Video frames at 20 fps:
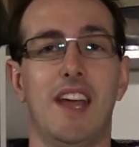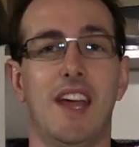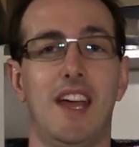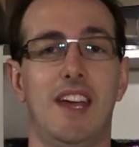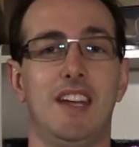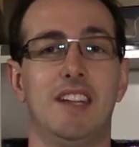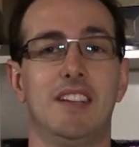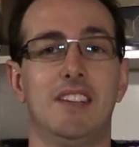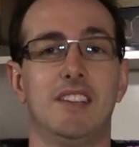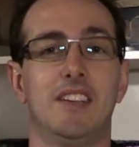
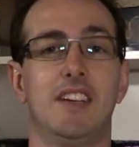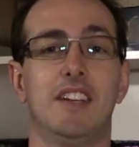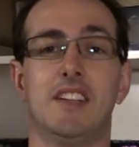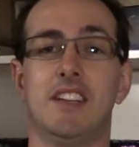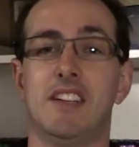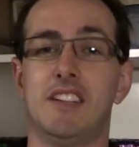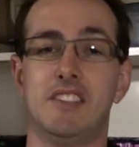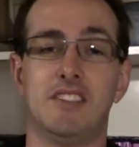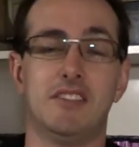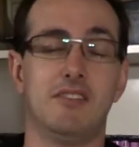and
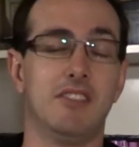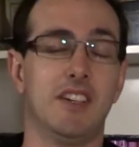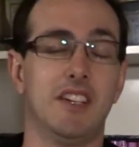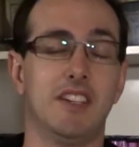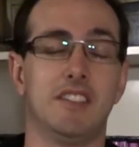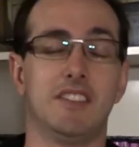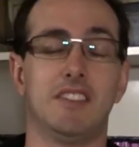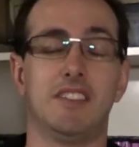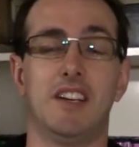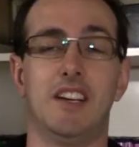it, it
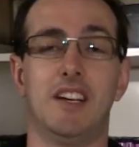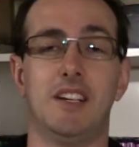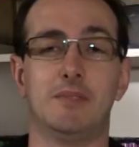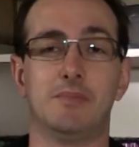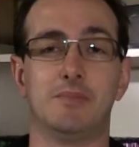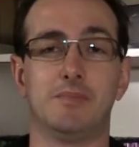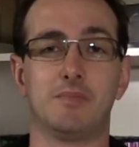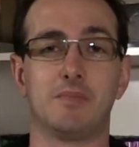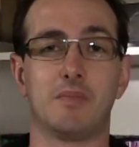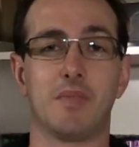it's
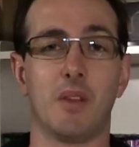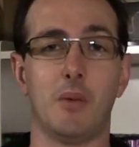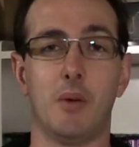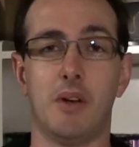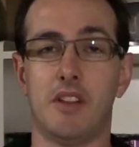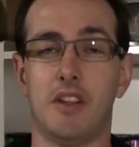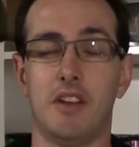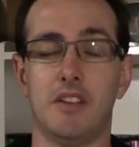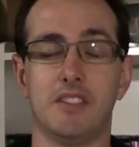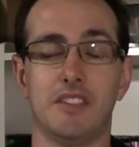um,
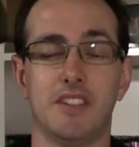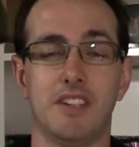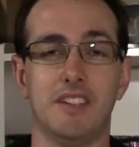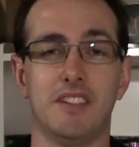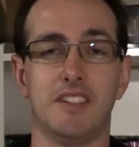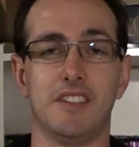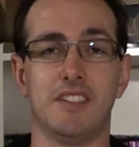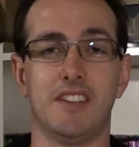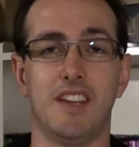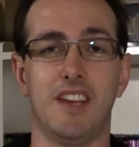one of those
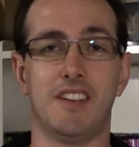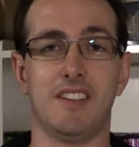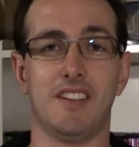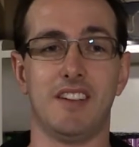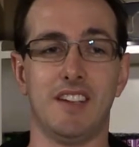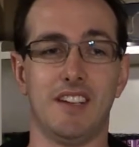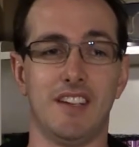things is that